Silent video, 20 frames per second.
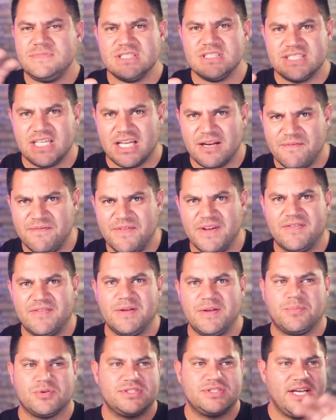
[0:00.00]
Instead of
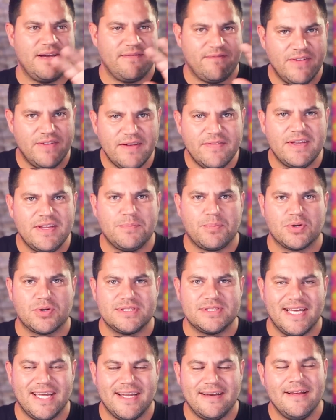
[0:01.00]
50%,
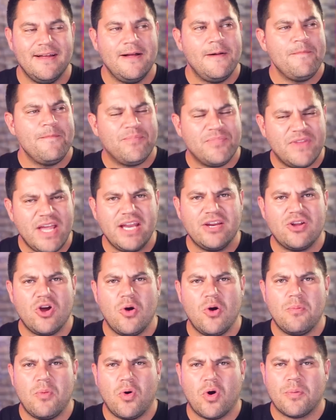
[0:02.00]
50%, they'd
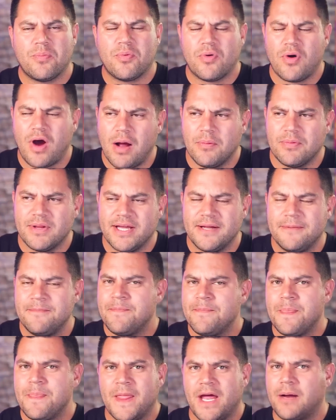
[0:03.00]
go more probably,
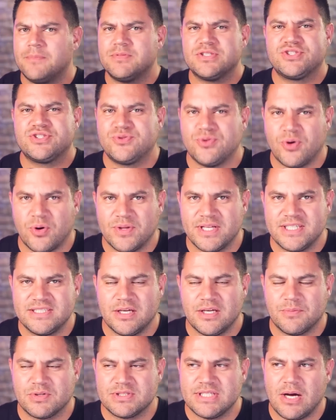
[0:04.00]
I'm just throwing these
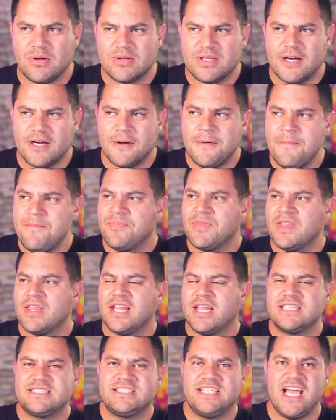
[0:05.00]
numbers out there,
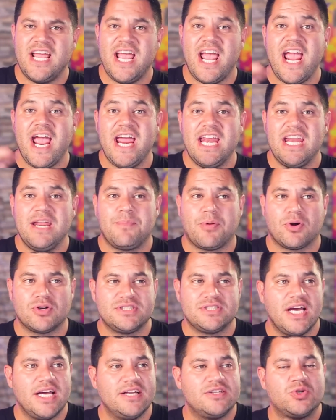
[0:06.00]
let's say
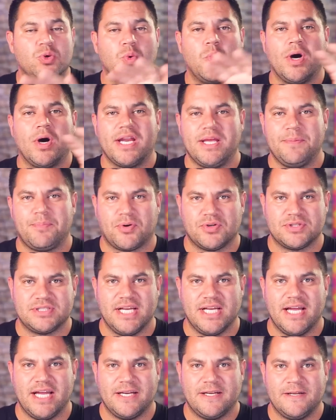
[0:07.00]
80%,
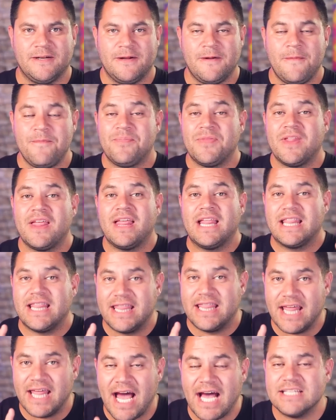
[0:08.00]
20%.
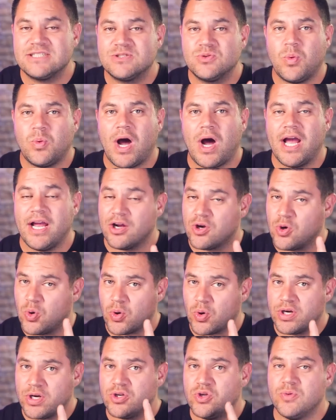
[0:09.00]
That's why,
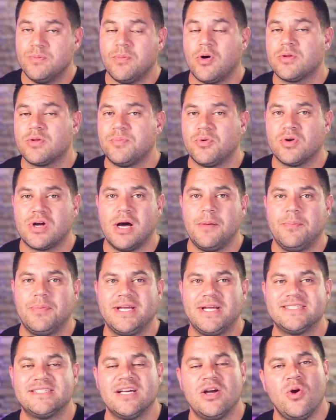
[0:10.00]
according to multiple
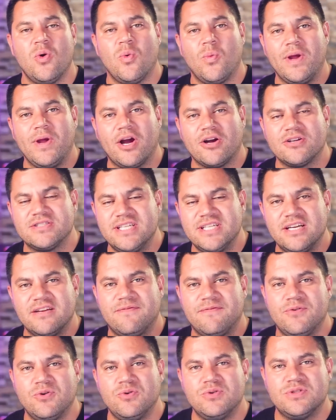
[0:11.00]
companies, we are seeing
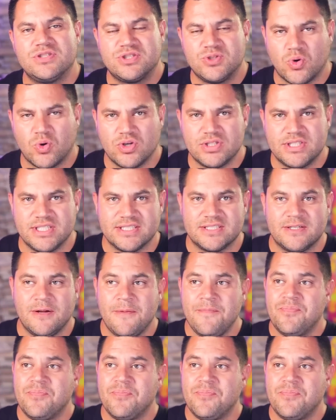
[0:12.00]
food shortages,